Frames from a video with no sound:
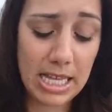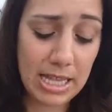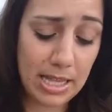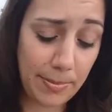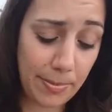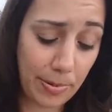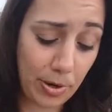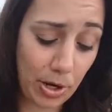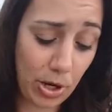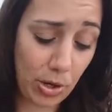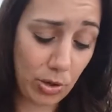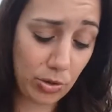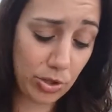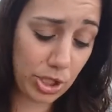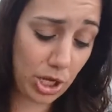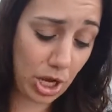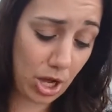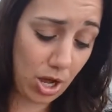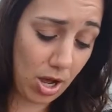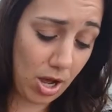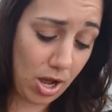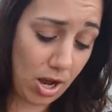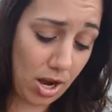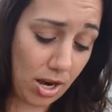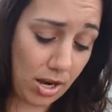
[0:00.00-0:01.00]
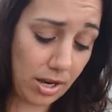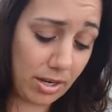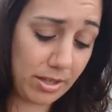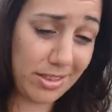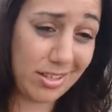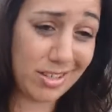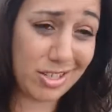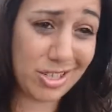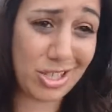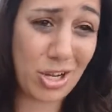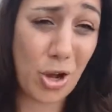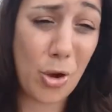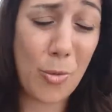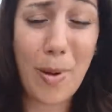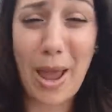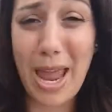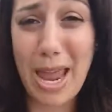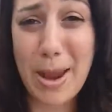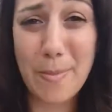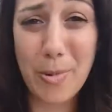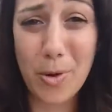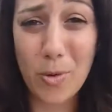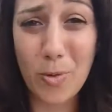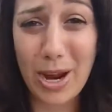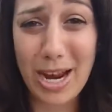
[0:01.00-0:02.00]
The pros are there's no
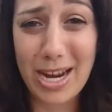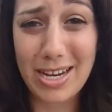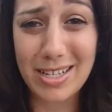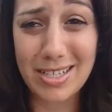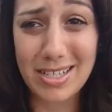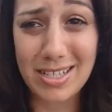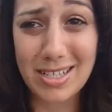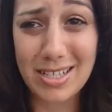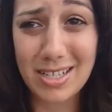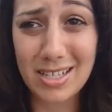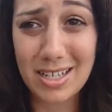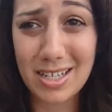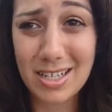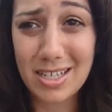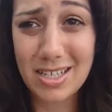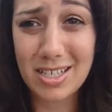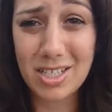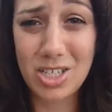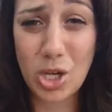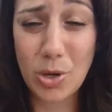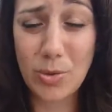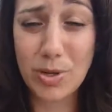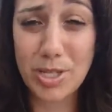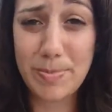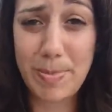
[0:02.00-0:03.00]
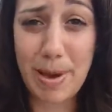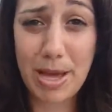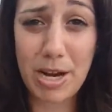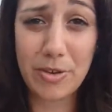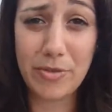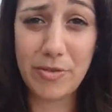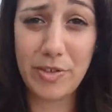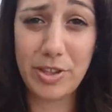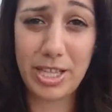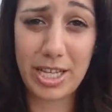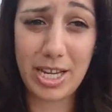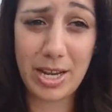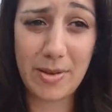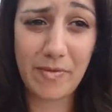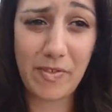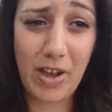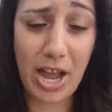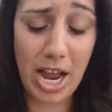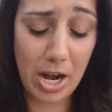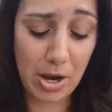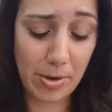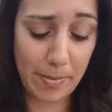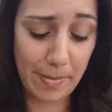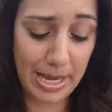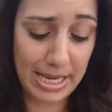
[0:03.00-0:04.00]
paper waste, so it's better for the
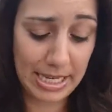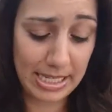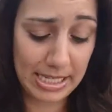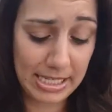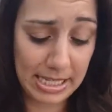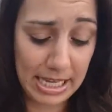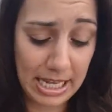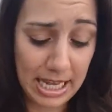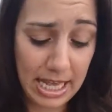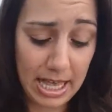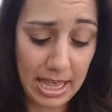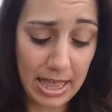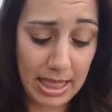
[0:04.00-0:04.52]
environment.